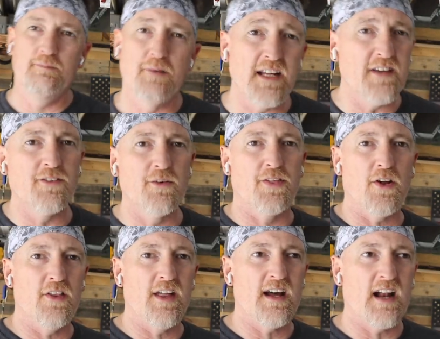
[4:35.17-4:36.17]
But even with
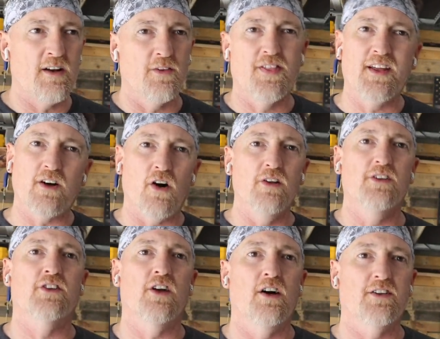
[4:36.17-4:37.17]
all that, I don't think all
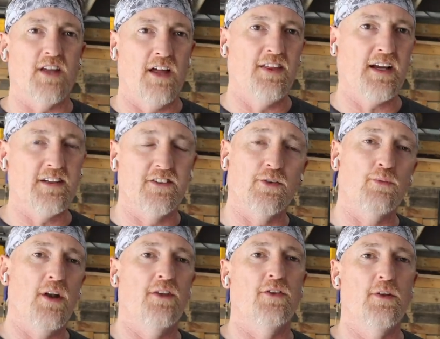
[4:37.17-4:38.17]
is lost. I think I can still
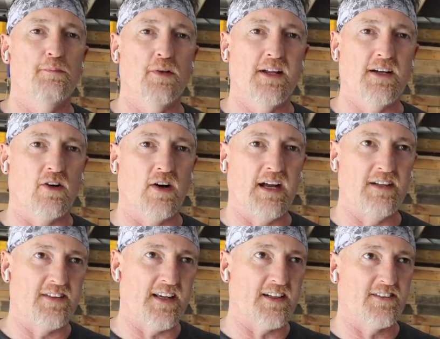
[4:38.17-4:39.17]
run through the planer
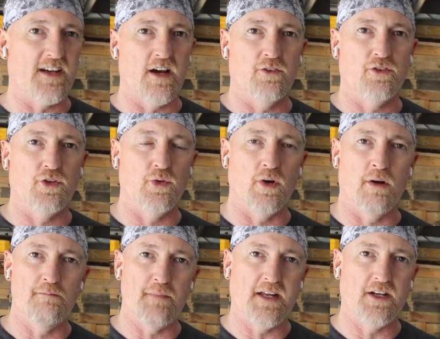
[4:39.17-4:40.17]
and take it down to a
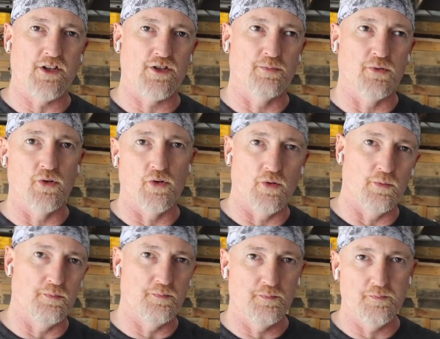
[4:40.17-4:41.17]

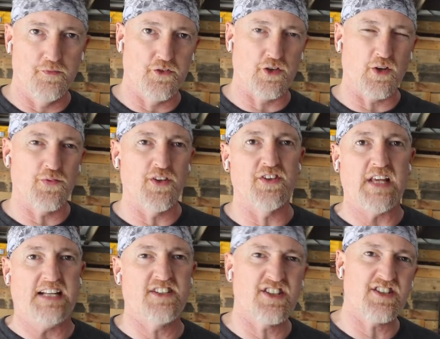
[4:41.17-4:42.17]
manageable surface.
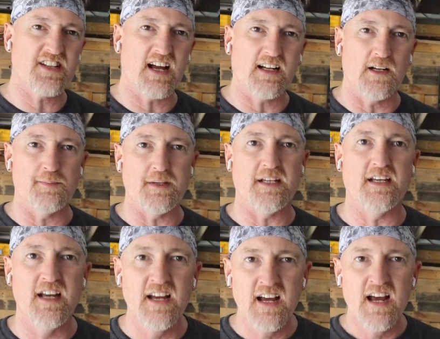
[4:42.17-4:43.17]
It's just not gonna
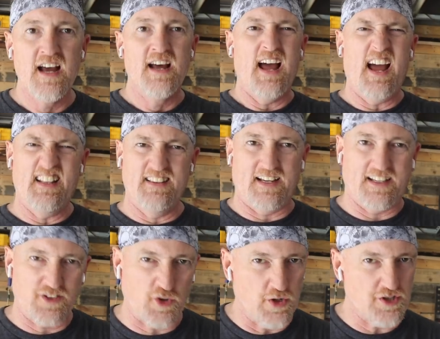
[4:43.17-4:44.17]
be like
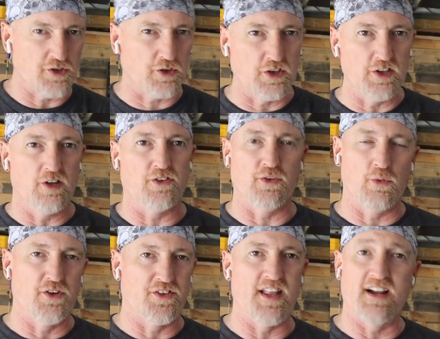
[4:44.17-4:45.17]
as crystal clear as it
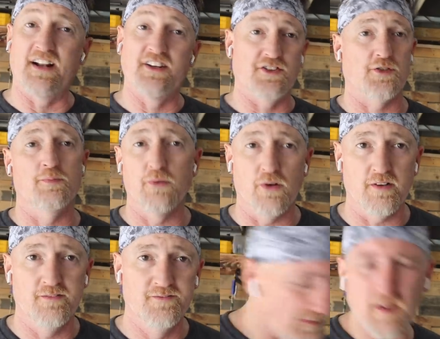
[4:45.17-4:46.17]
was in that initial
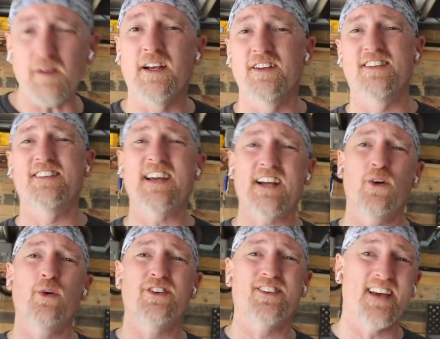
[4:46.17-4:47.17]
pour. Because it's like I
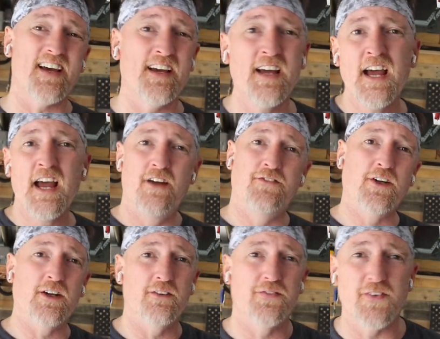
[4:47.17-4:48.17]
always say, if you're
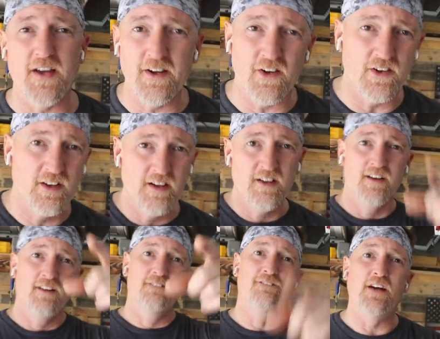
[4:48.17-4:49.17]
gonna fail,
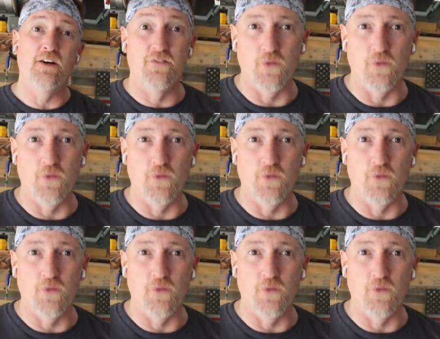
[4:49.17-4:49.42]
fail